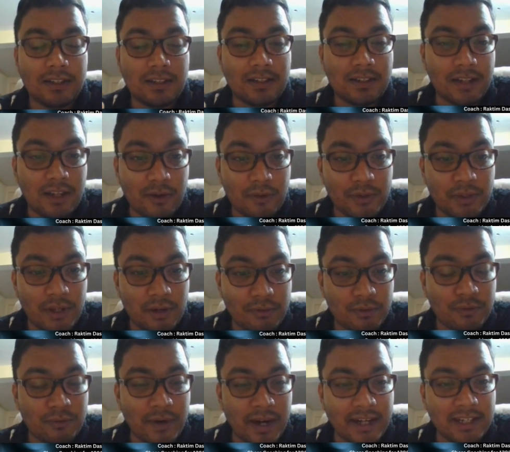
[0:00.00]
Now you have
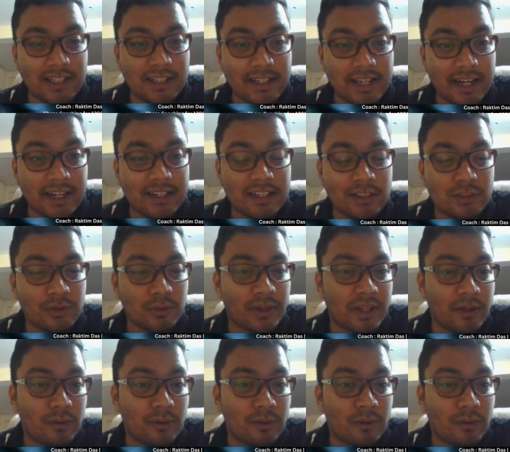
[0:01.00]
to find the tactics. Okay,